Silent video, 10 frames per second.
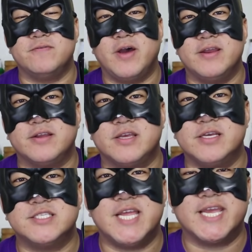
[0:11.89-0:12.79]

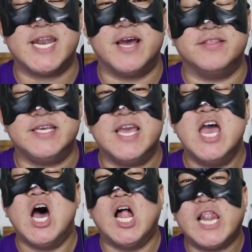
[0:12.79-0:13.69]
Vikings taking on the
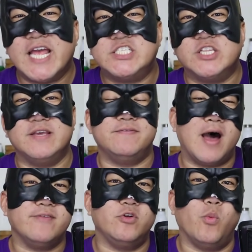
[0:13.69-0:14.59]
allegedly
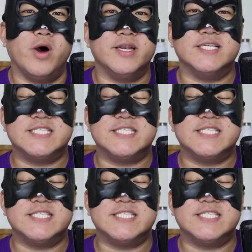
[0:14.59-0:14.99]
five and one